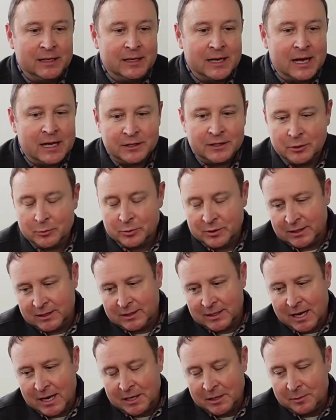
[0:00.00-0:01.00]
Yes, it was
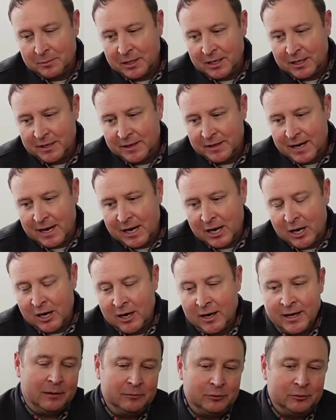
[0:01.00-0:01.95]
designed to be in there.